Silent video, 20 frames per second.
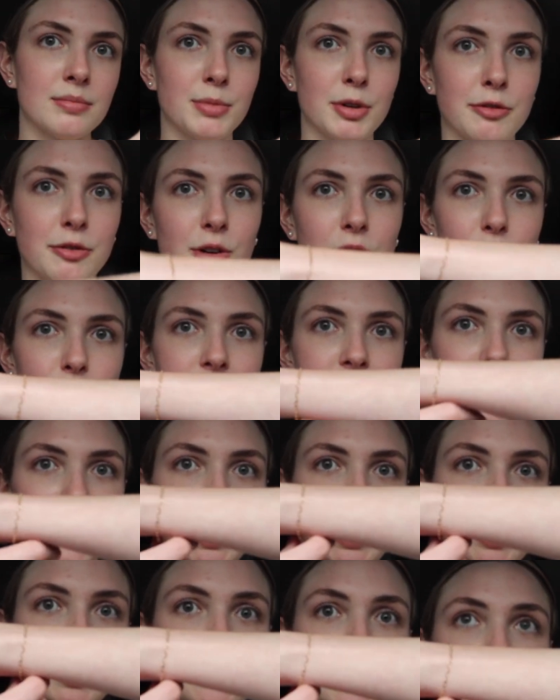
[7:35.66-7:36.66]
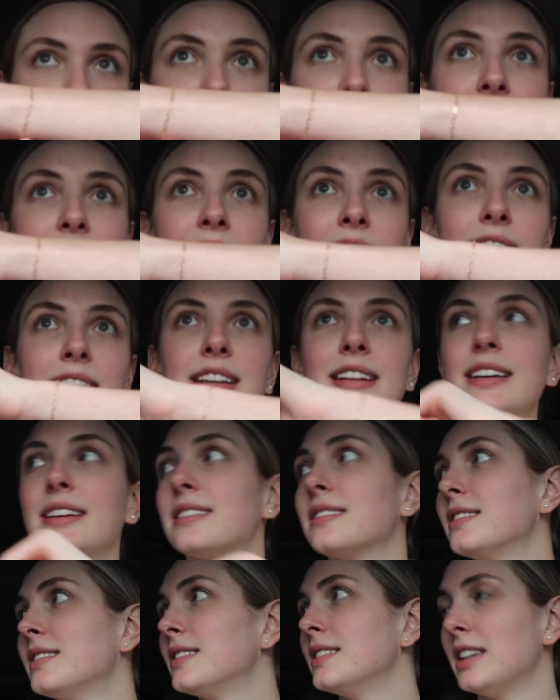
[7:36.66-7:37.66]
Before it was like
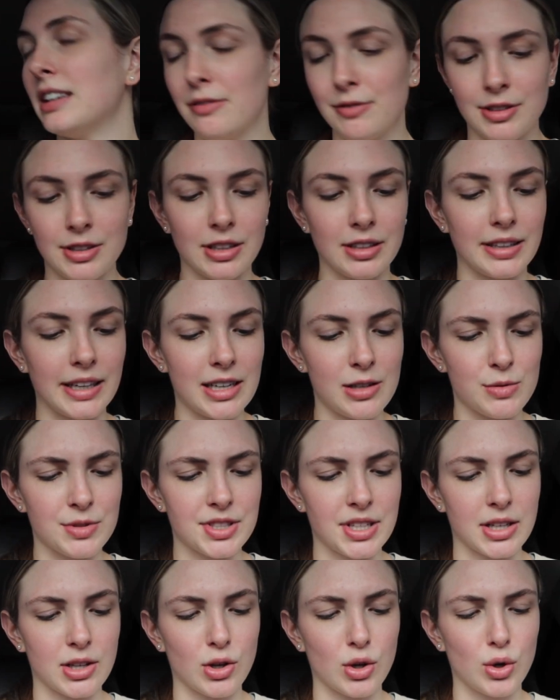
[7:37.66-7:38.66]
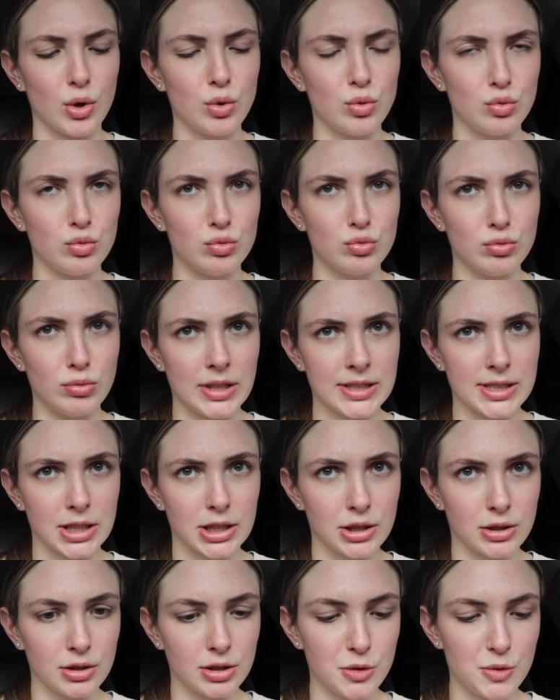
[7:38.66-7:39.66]
dangling. Even the lady was like, ooh, that's a
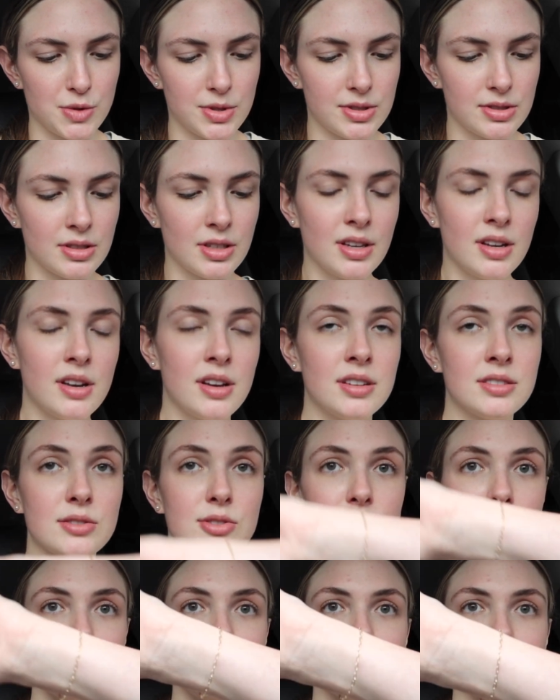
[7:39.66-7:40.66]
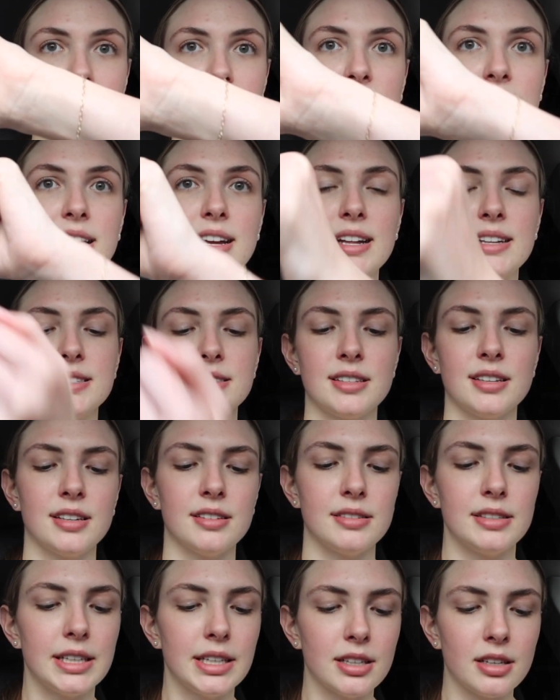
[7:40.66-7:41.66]
little loose. So she fixed it. It's the
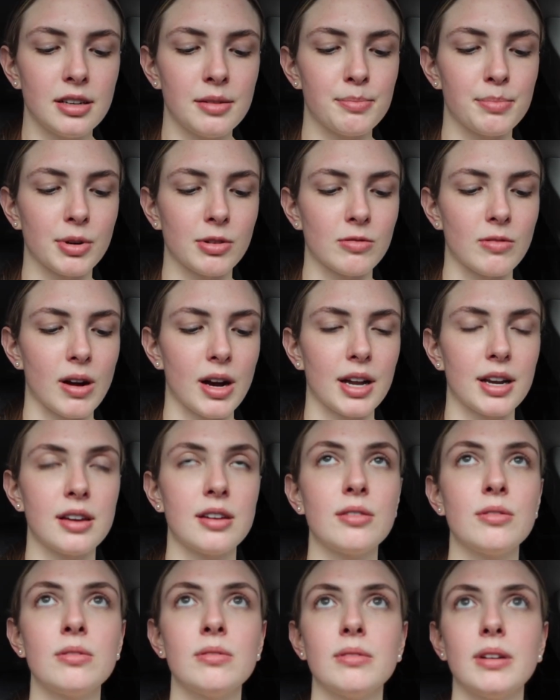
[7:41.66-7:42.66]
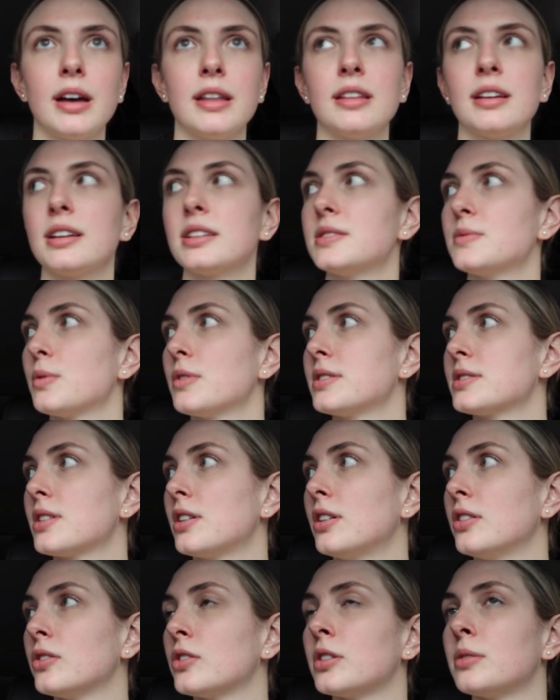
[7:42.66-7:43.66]
Nina Barato, I think it's what it's
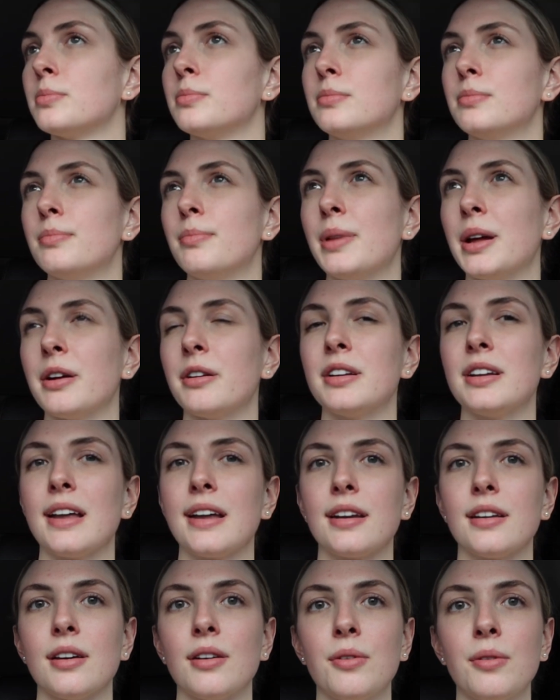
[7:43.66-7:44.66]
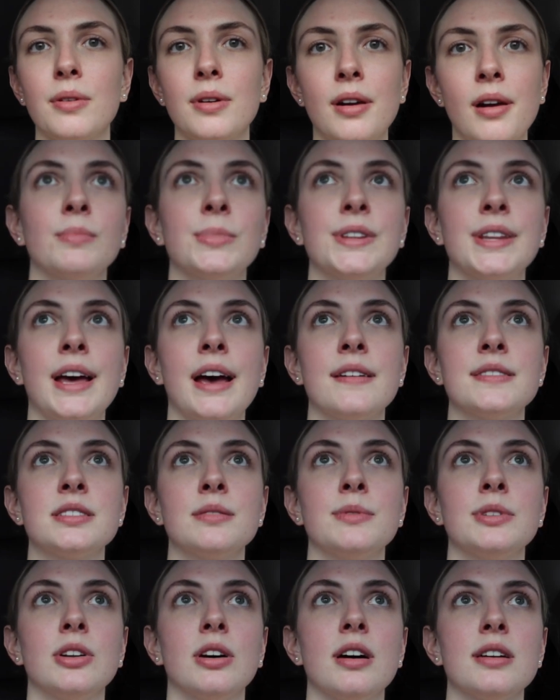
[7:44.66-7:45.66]
called, or Baronetto. But they have
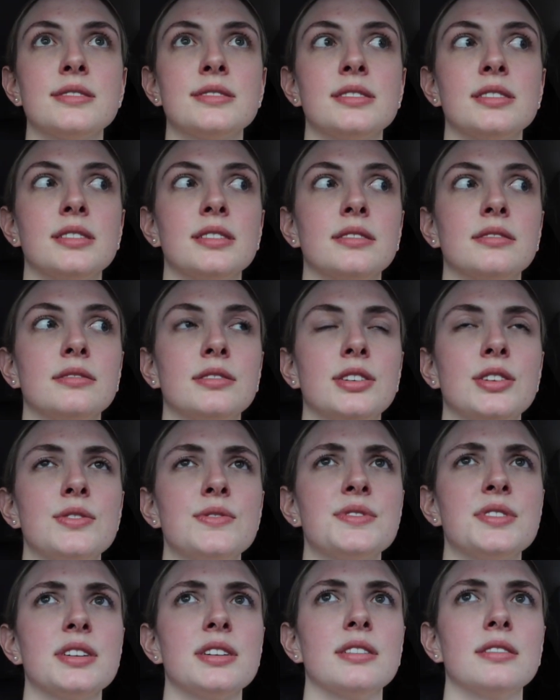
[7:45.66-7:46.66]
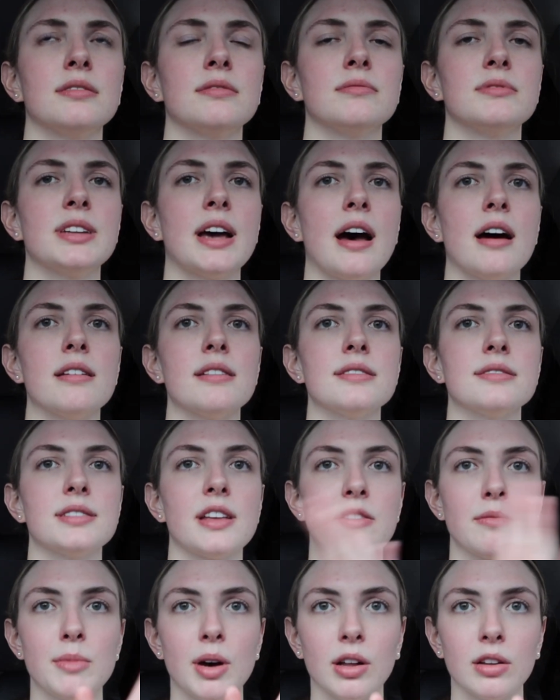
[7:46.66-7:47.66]
some in Austin, Houston, Dallas.
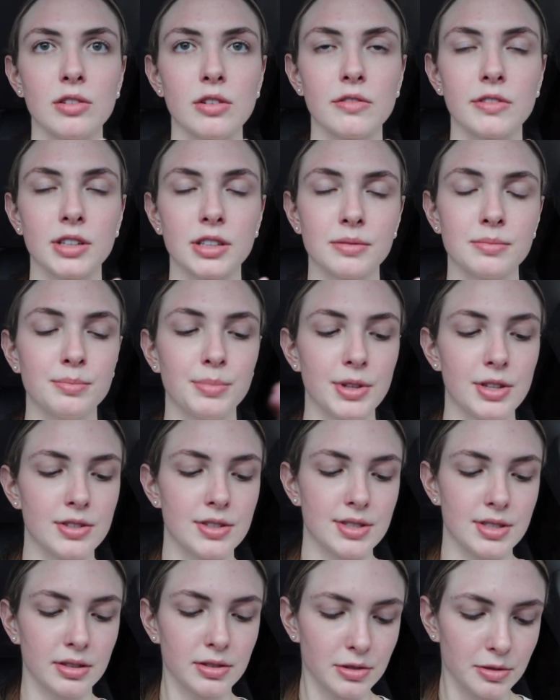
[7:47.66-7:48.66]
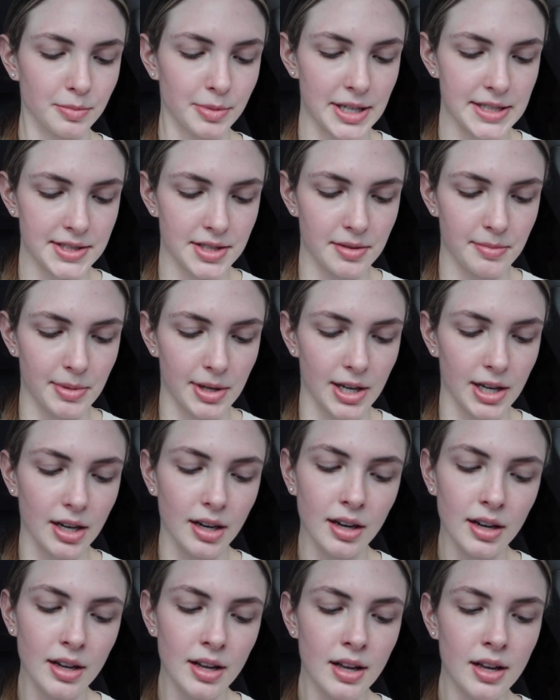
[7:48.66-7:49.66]
They have them all over, but they're just a little bracelet
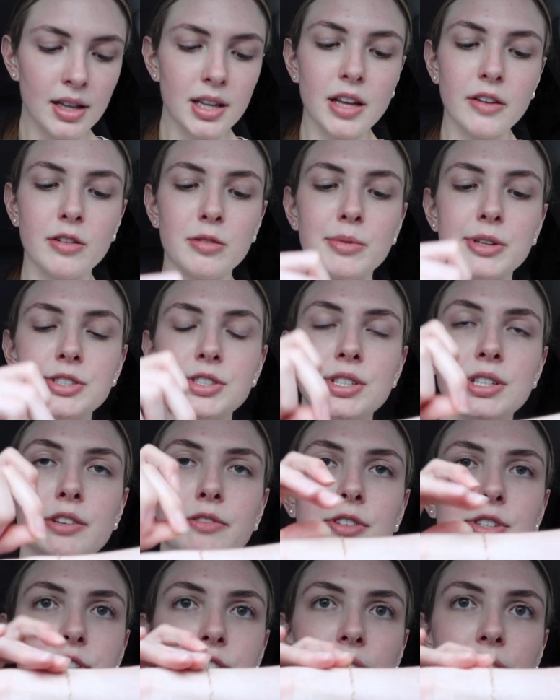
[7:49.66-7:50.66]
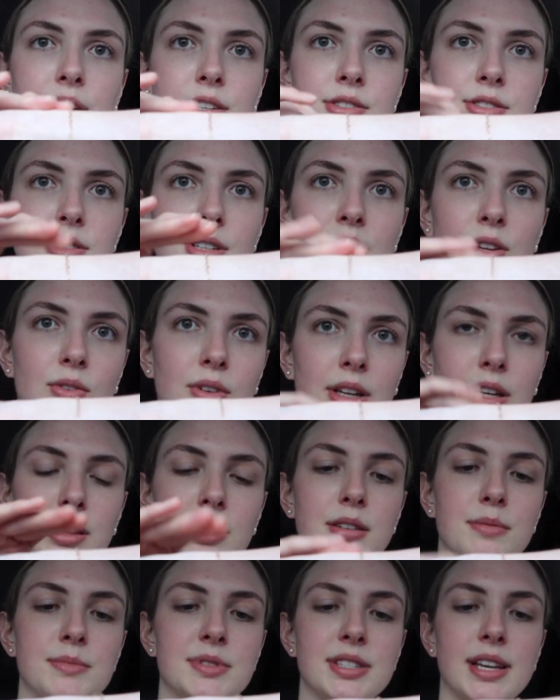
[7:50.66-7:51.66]
bar. They have a bunch of different change and you can get
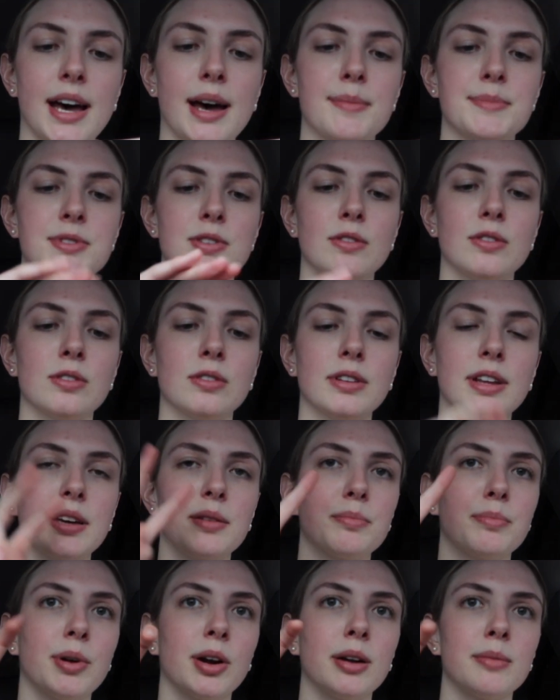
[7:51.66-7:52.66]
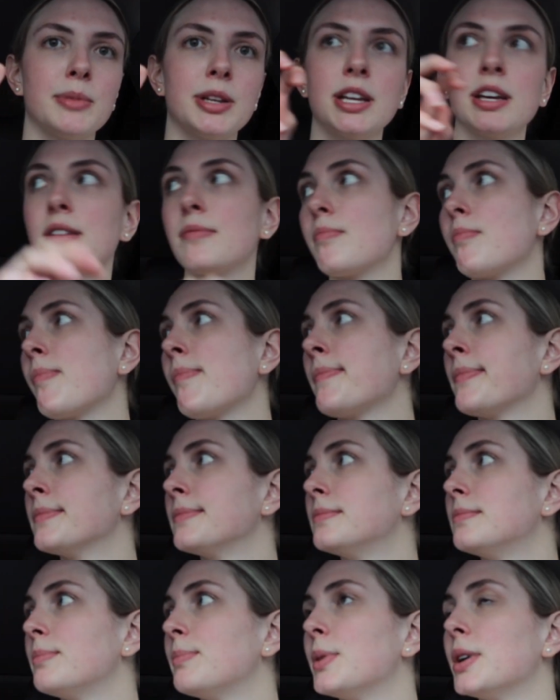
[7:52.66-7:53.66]
them zapped so they're like permanent.
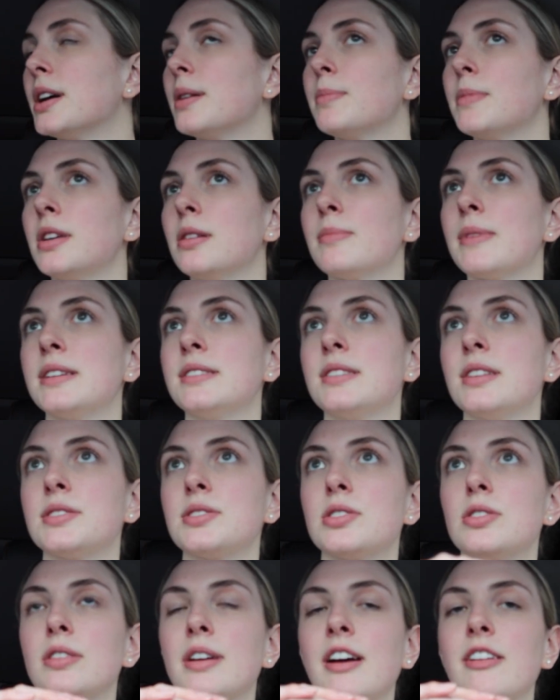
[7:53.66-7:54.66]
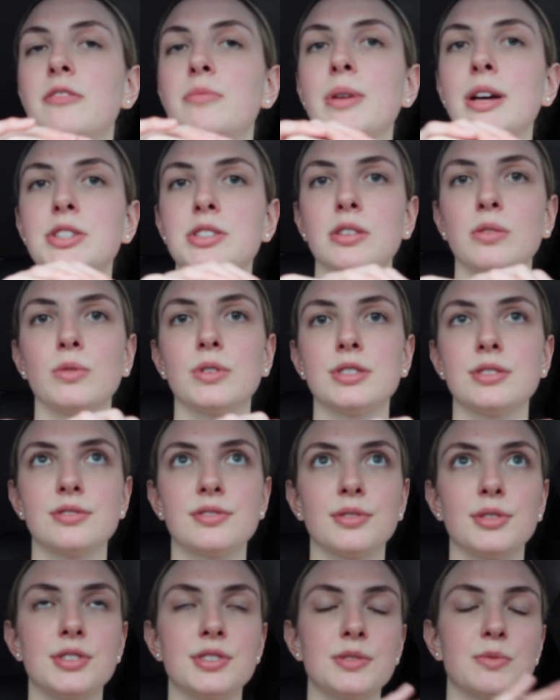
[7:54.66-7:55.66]
But me and my sister have magic ones,
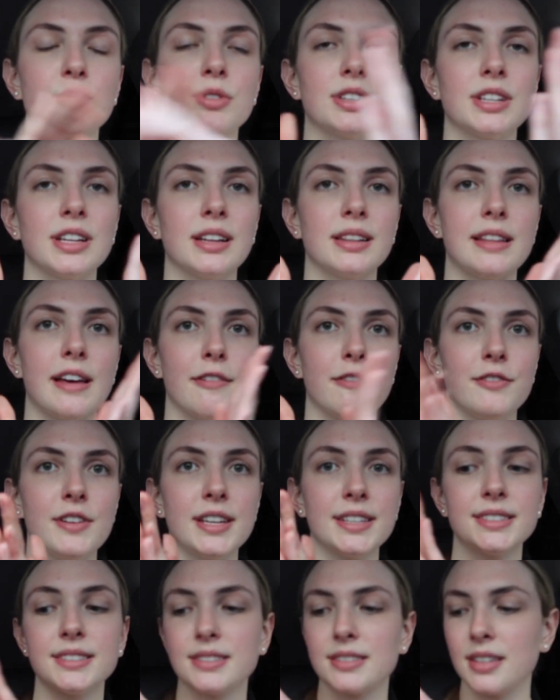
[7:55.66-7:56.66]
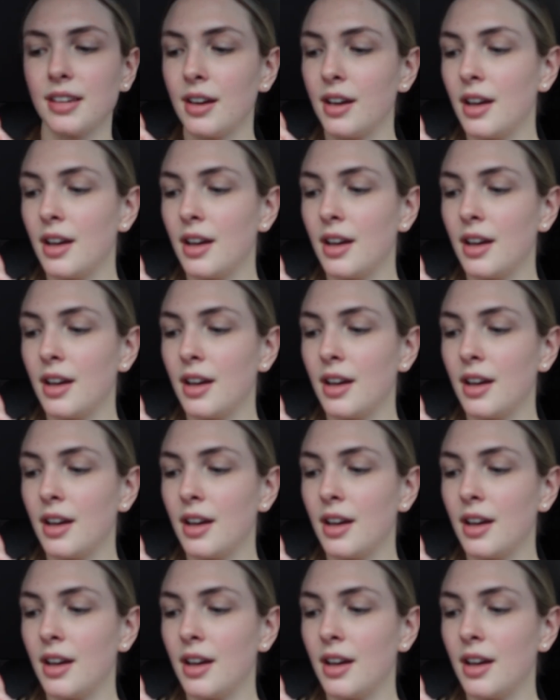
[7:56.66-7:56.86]
so I just wanted to get that fixed.